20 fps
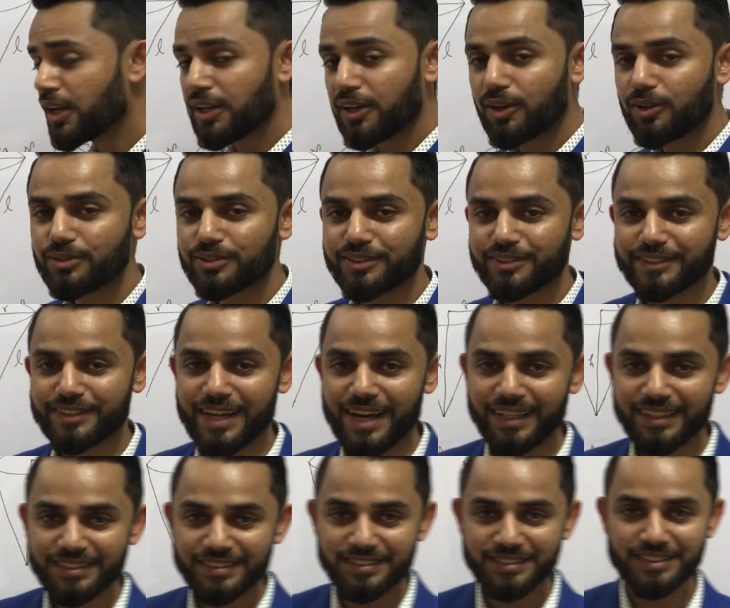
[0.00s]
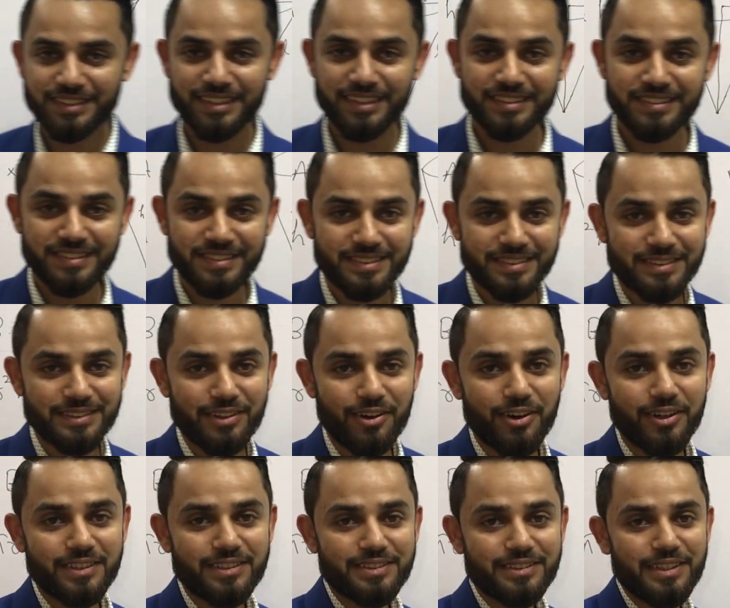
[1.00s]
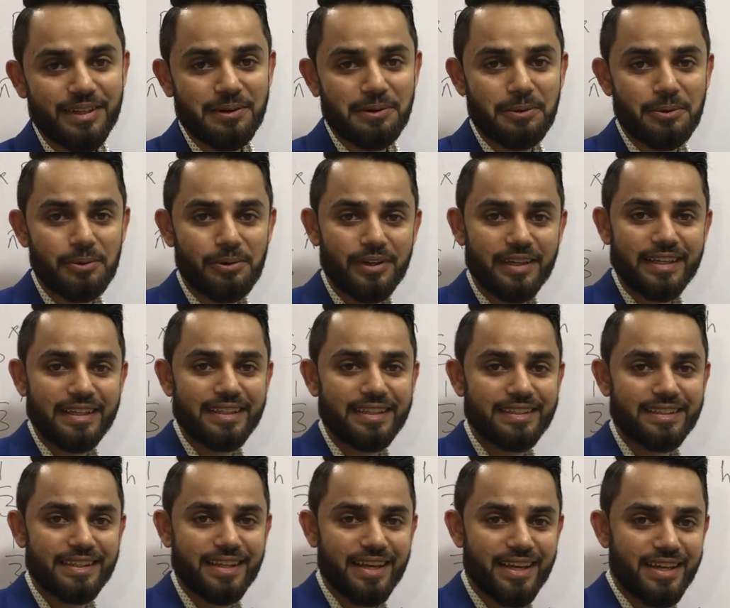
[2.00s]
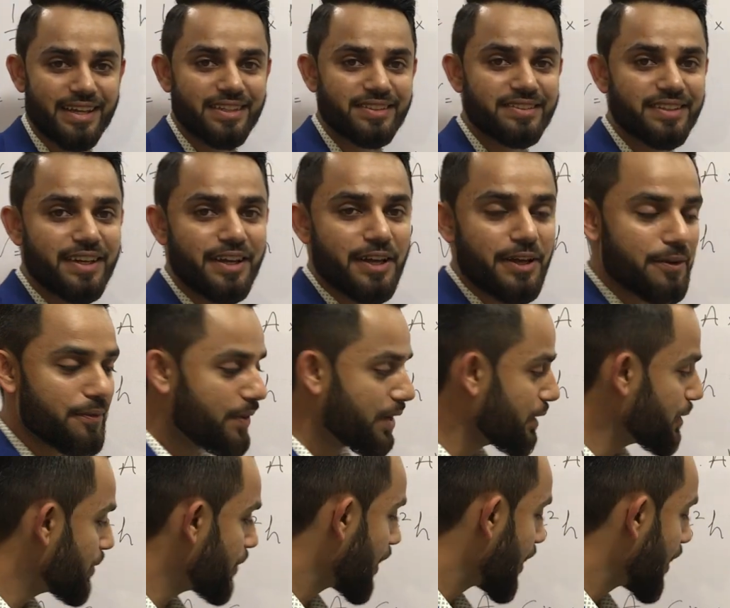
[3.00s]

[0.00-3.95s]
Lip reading: Now that is not the only case. When you